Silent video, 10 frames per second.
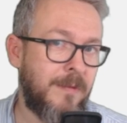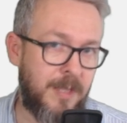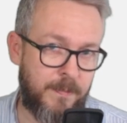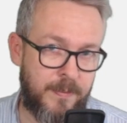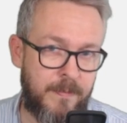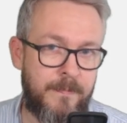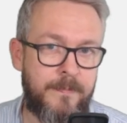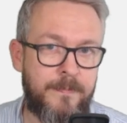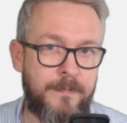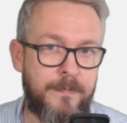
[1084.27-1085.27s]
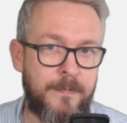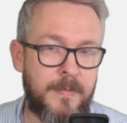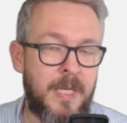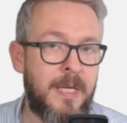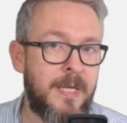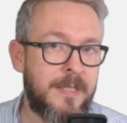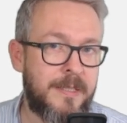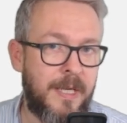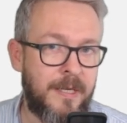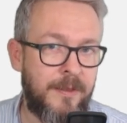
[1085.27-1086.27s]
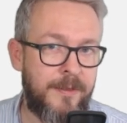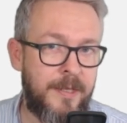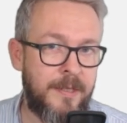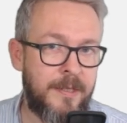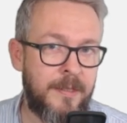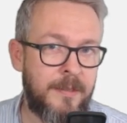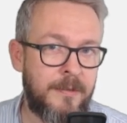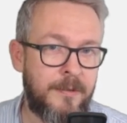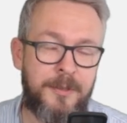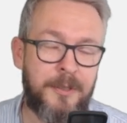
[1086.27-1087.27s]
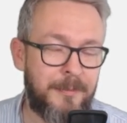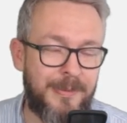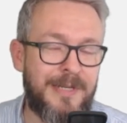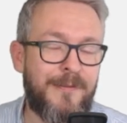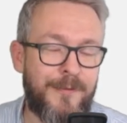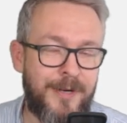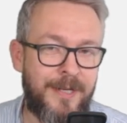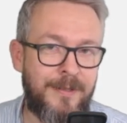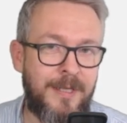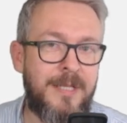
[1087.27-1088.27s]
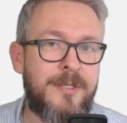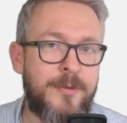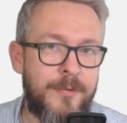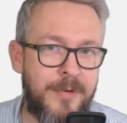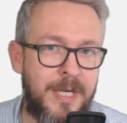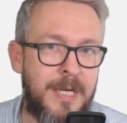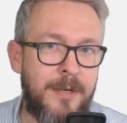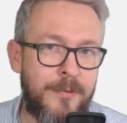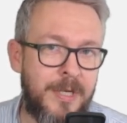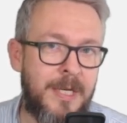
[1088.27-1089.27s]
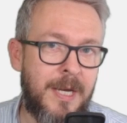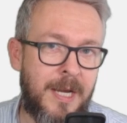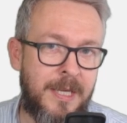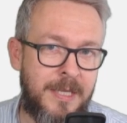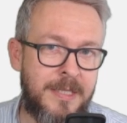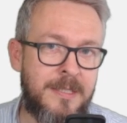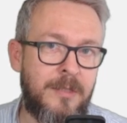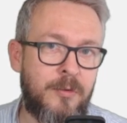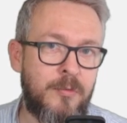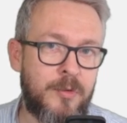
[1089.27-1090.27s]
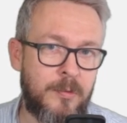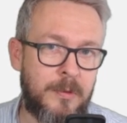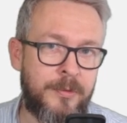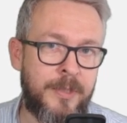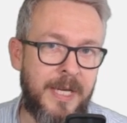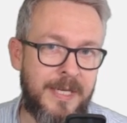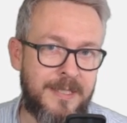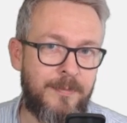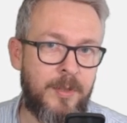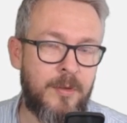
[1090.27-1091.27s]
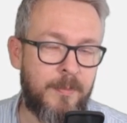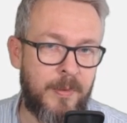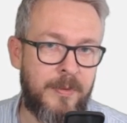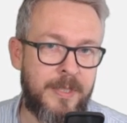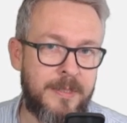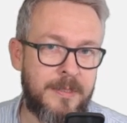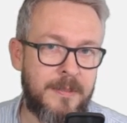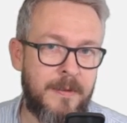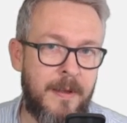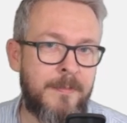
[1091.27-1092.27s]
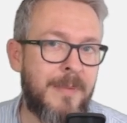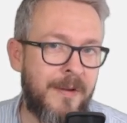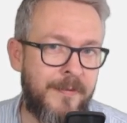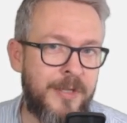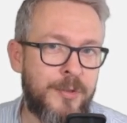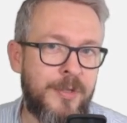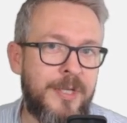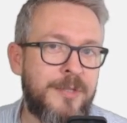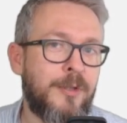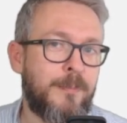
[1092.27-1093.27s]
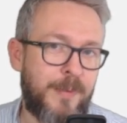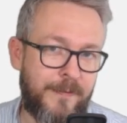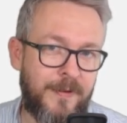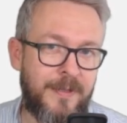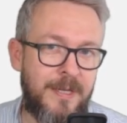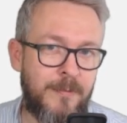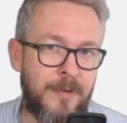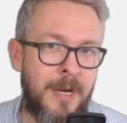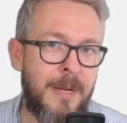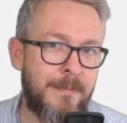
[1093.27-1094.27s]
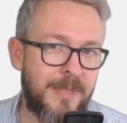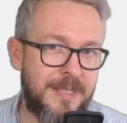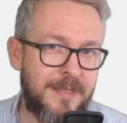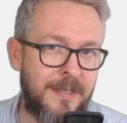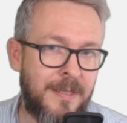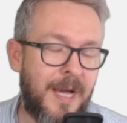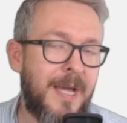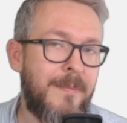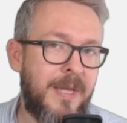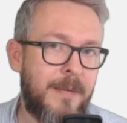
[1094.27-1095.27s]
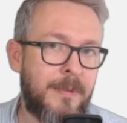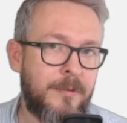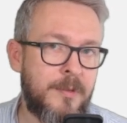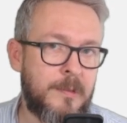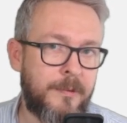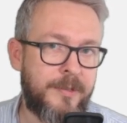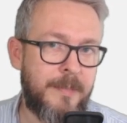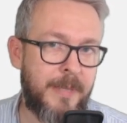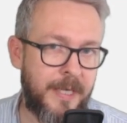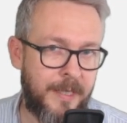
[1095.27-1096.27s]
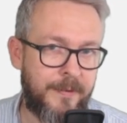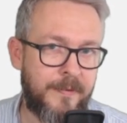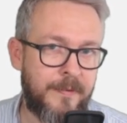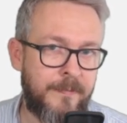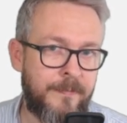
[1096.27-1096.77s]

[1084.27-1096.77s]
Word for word: and tip. Second thing, don't be afraid, it's really really easy to solder S M D components. My vision is not perfect anymore, but still I am able to solder them by hand.